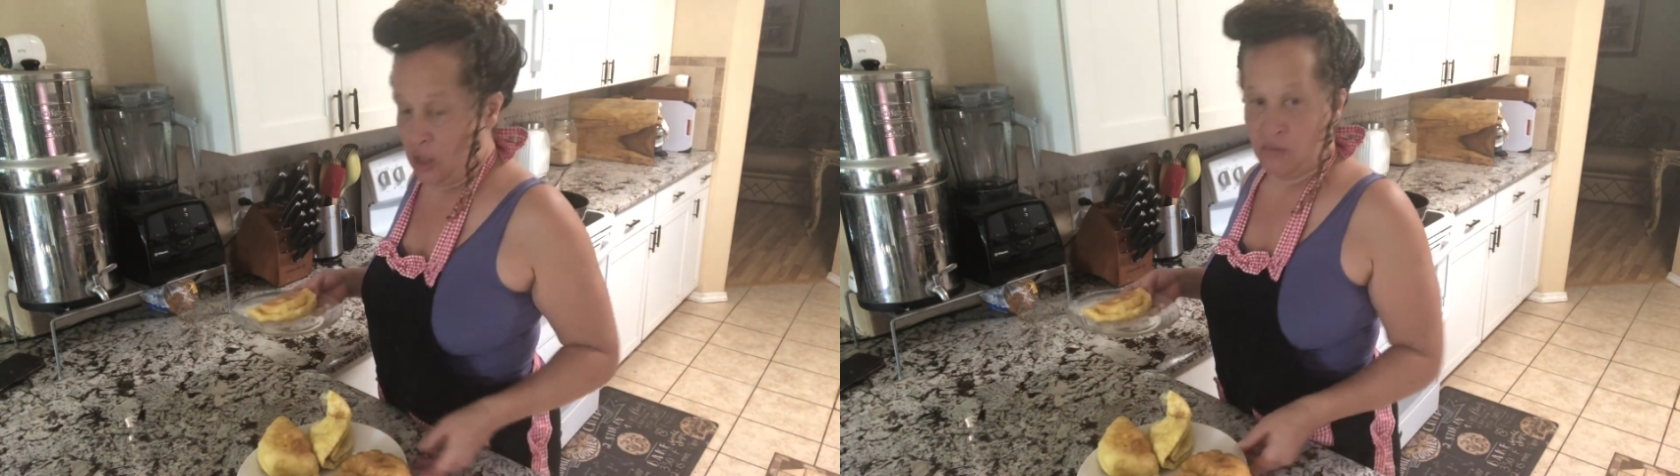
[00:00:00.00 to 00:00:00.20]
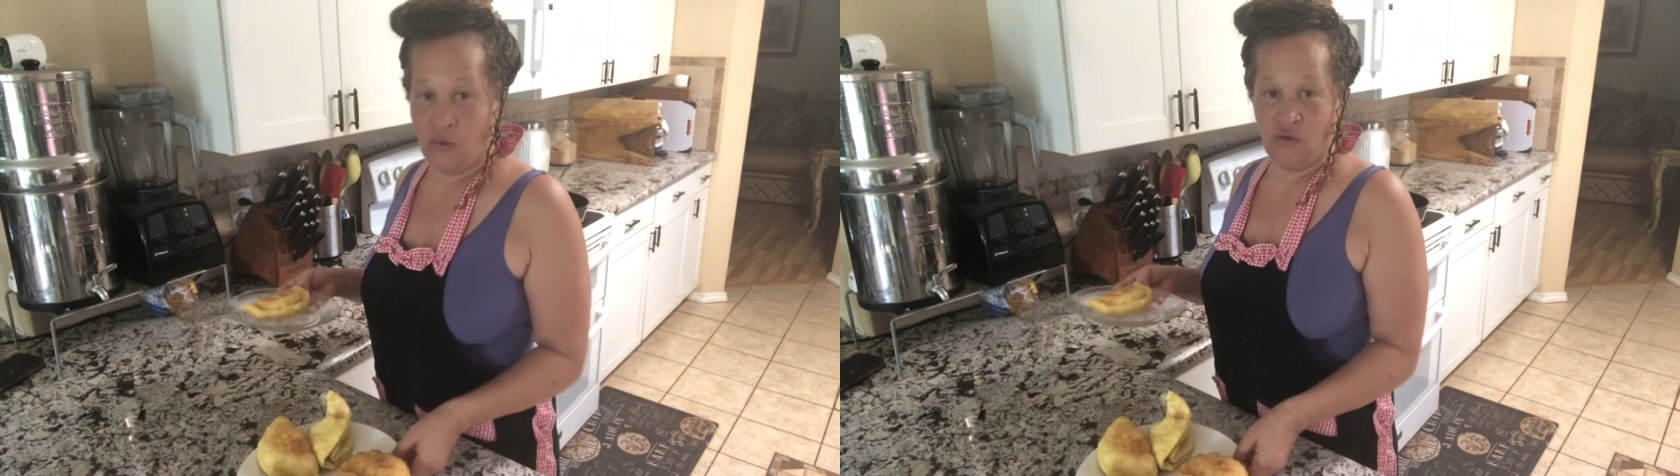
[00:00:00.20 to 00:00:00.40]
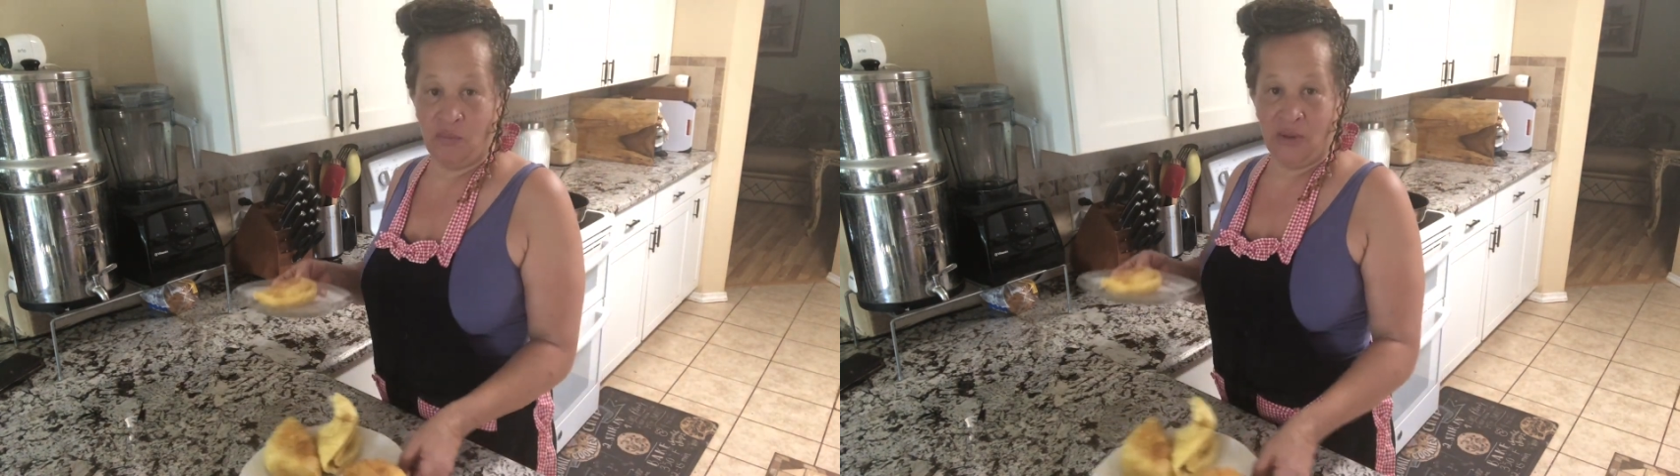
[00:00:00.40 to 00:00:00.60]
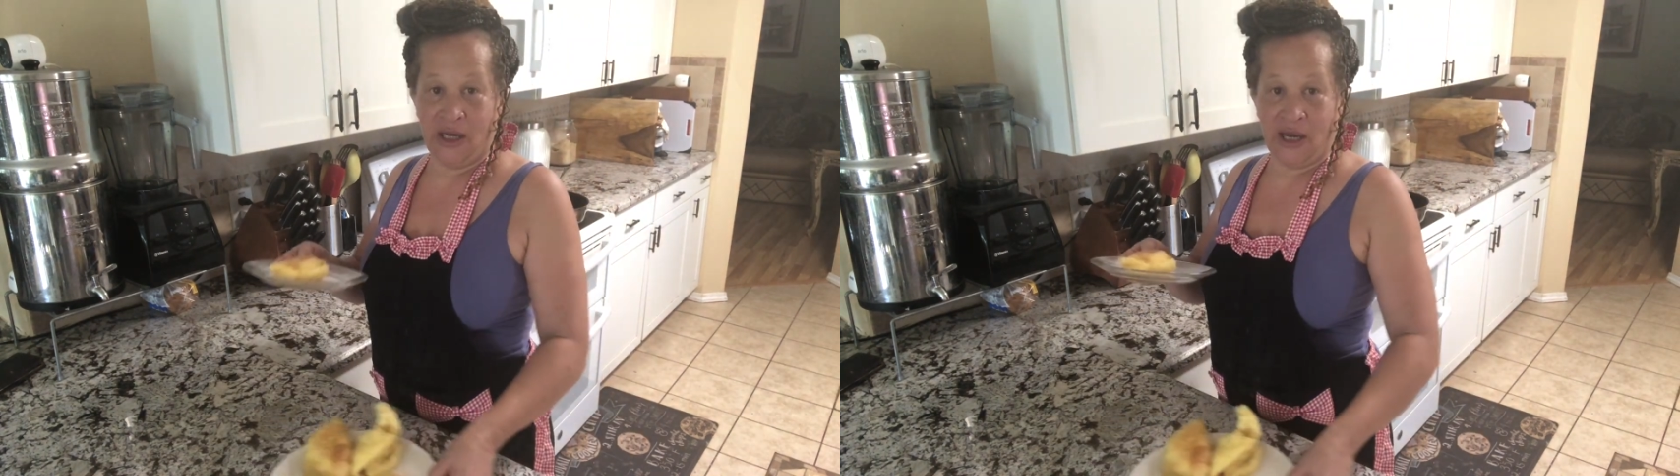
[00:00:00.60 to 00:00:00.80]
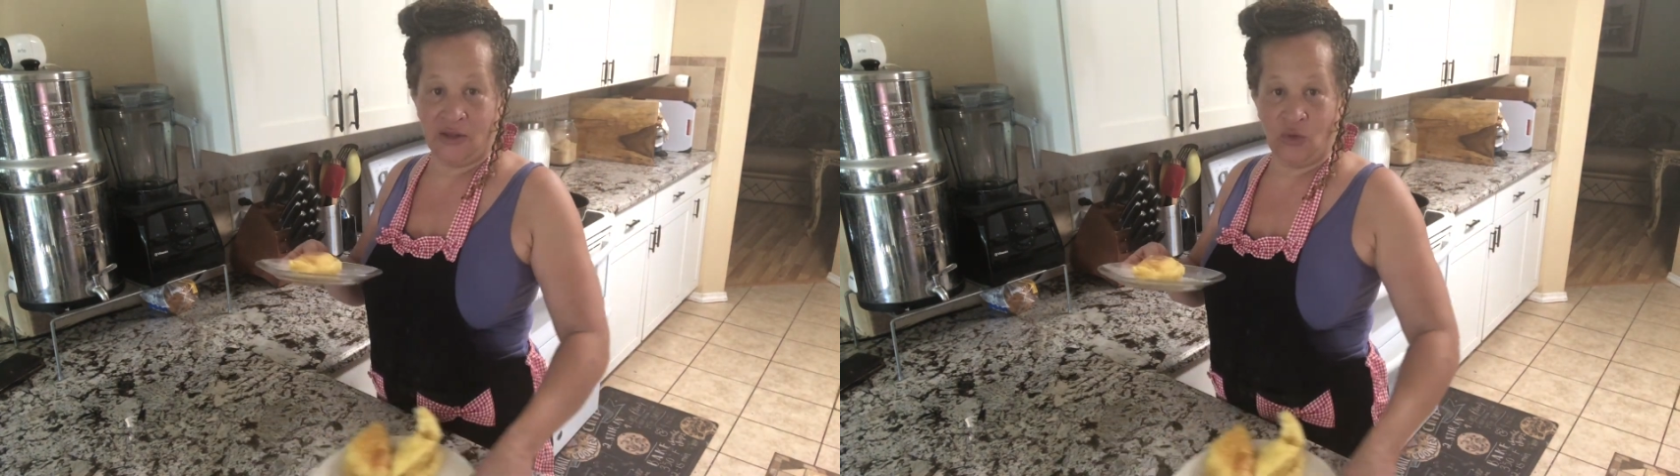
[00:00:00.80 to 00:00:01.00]
move the plate
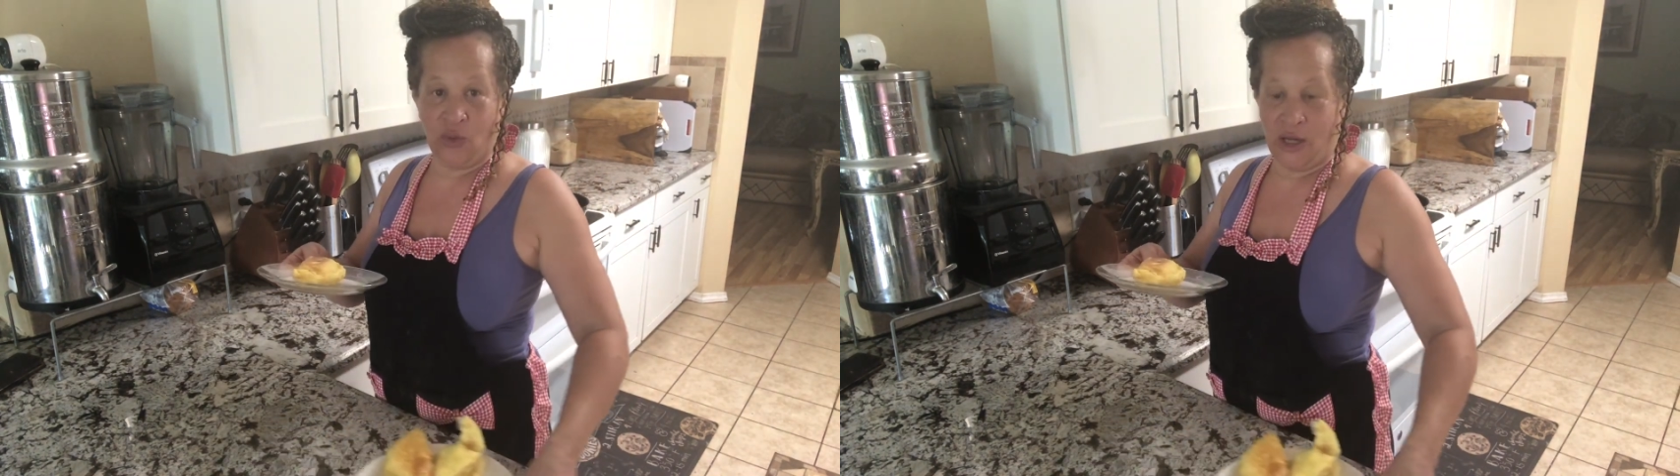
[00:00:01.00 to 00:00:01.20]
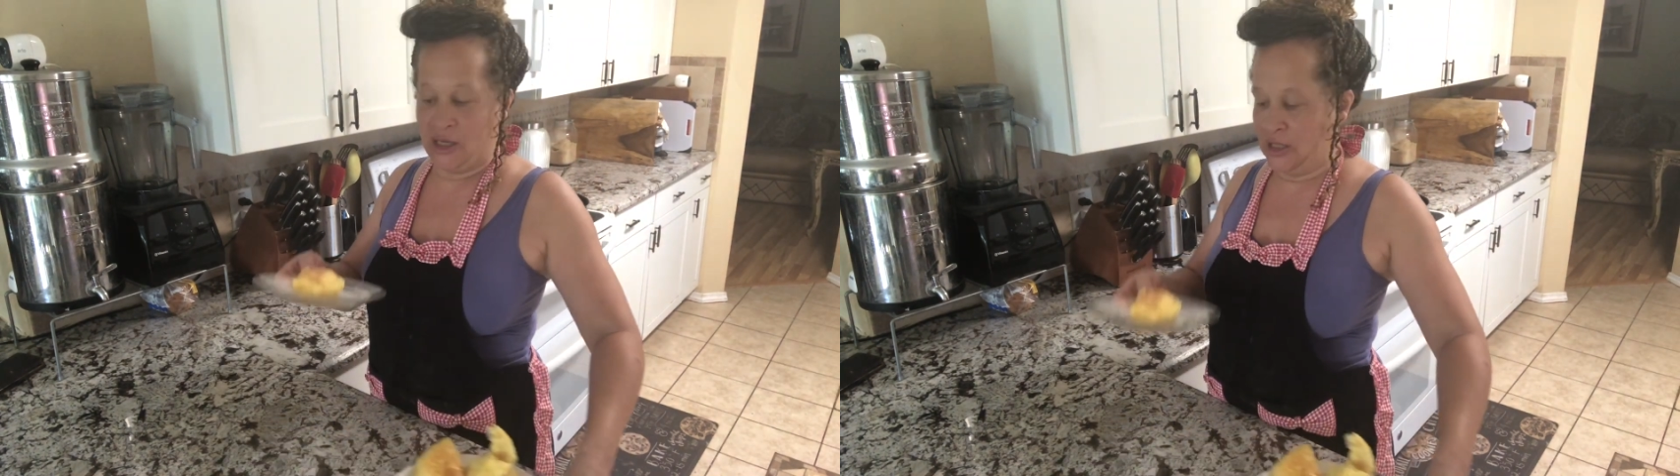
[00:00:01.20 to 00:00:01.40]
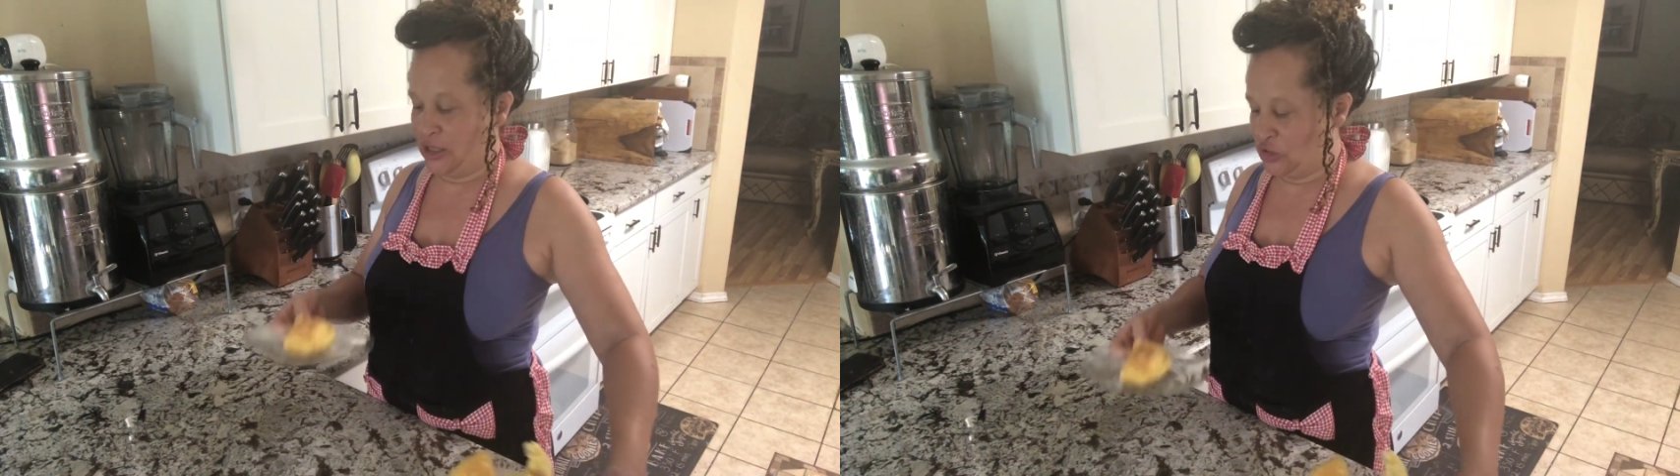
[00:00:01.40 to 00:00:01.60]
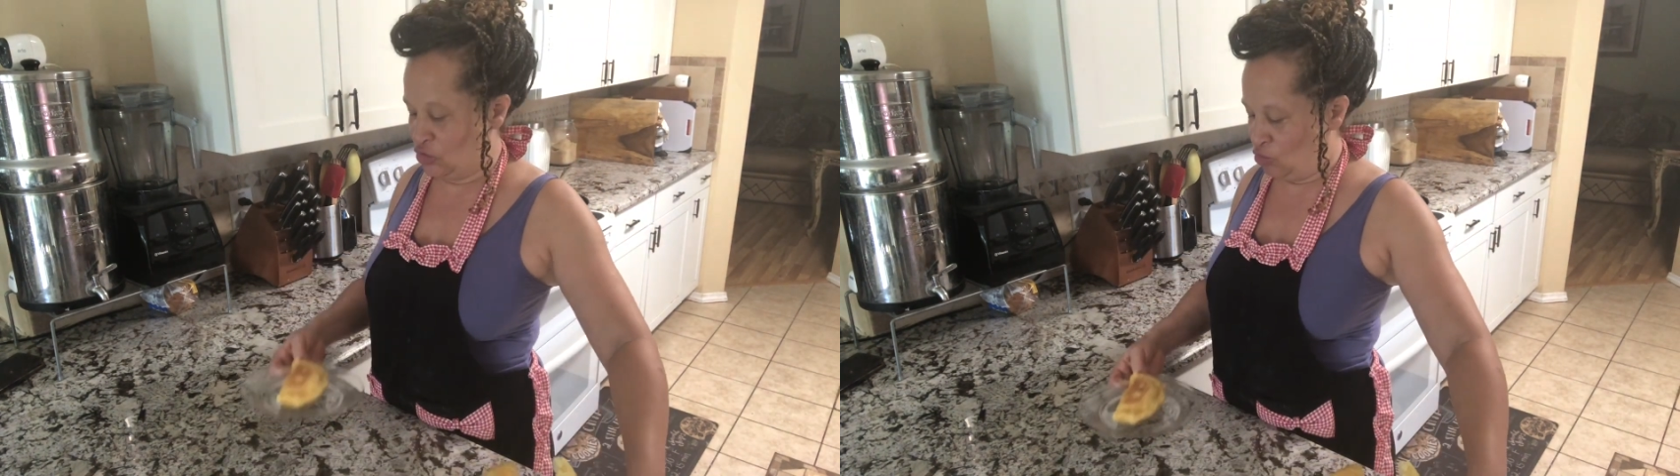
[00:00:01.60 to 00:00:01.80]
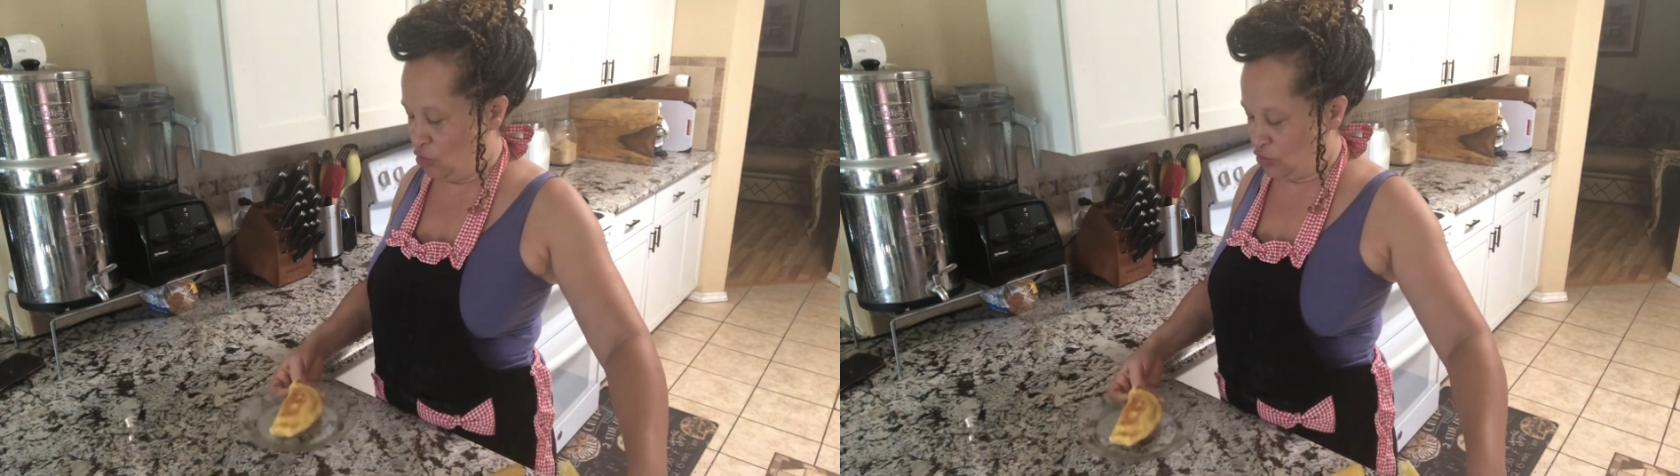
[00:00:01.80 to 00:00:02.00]
out the way, and let you all